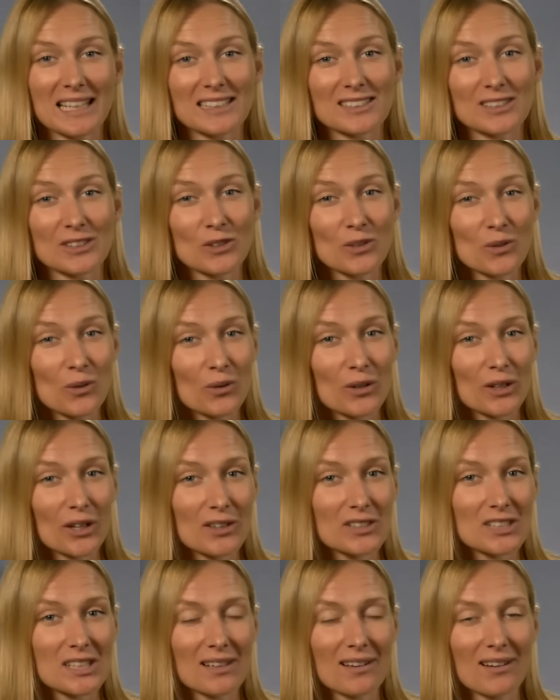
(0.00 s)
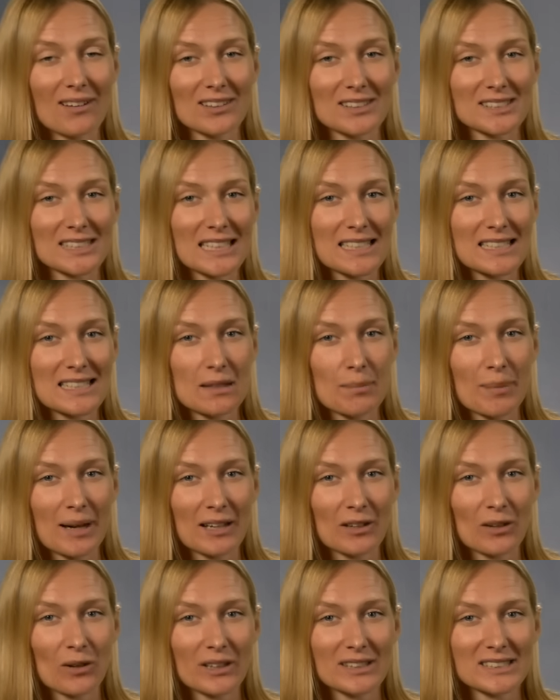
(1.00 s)
is not going to last into the
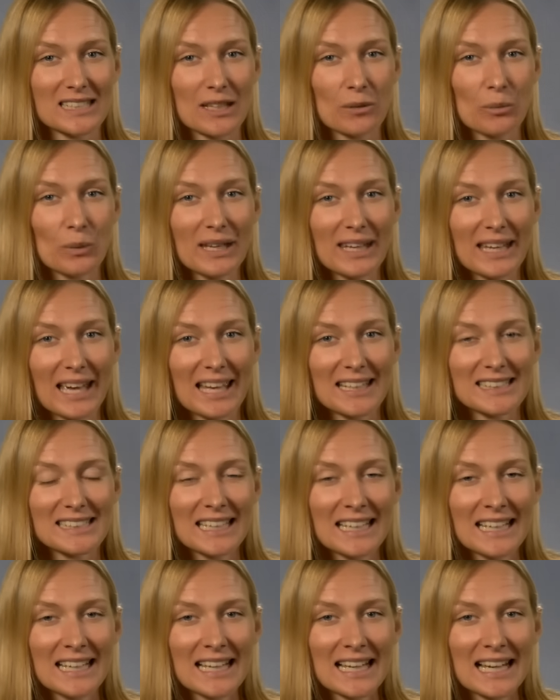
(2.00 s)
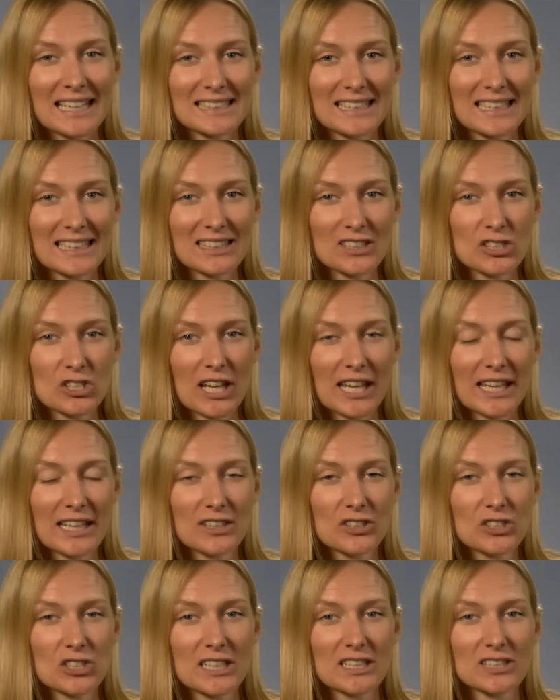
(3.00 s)
bank holiday weekend, as a little
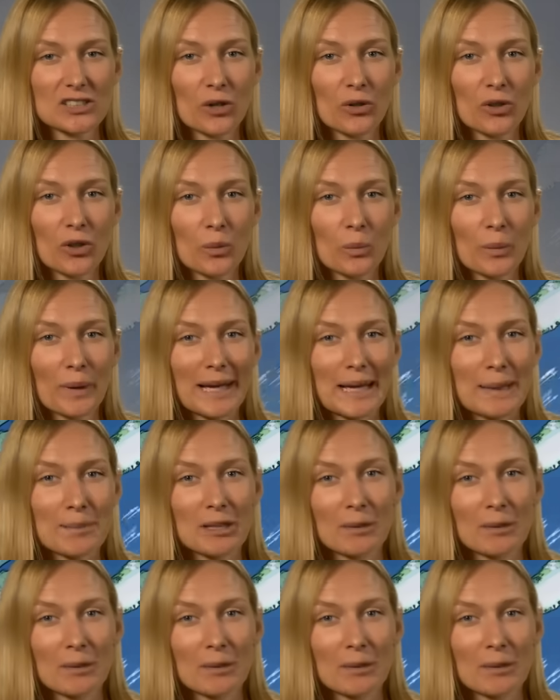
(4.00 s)
change is on the way.